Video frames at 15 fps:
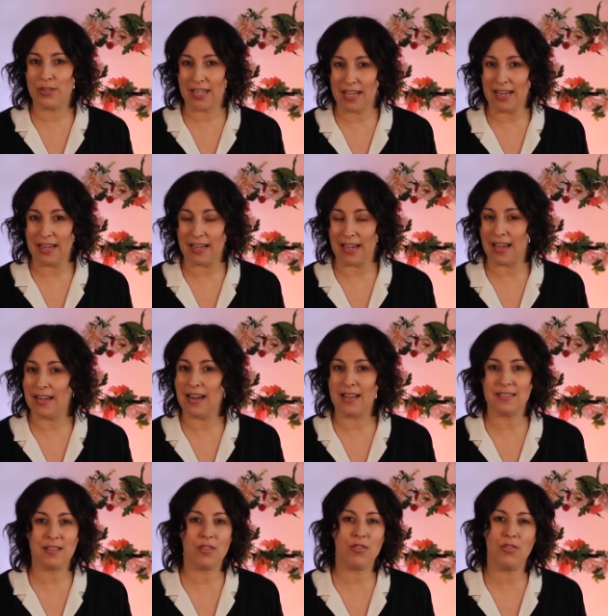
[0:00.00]
King and
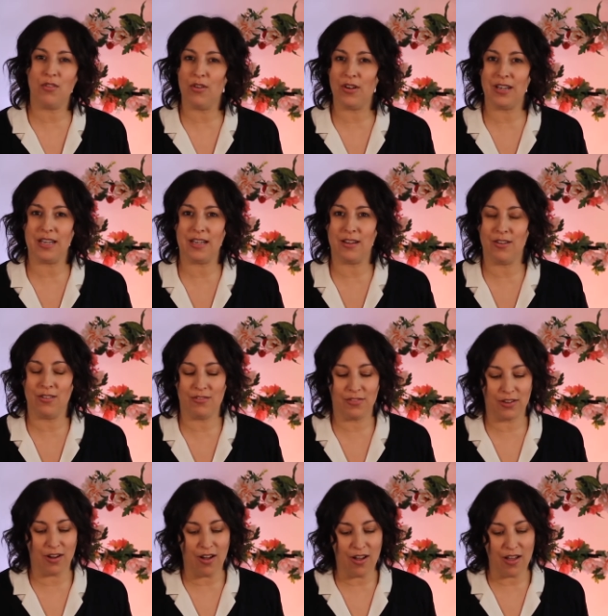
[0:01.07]
has authority
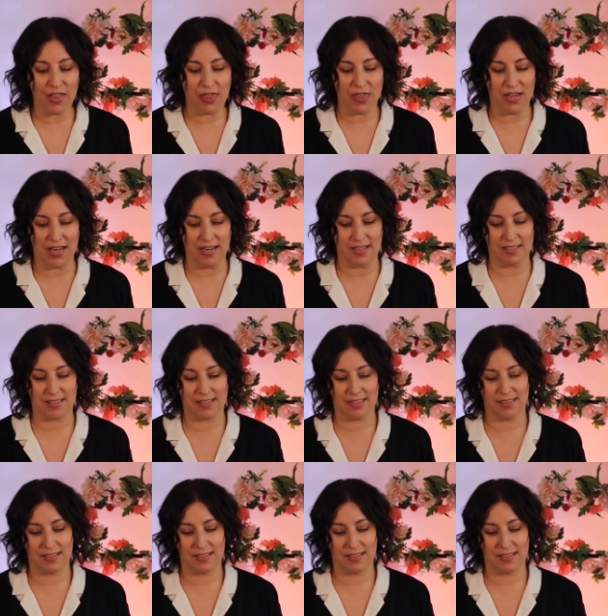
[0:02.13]
over all things.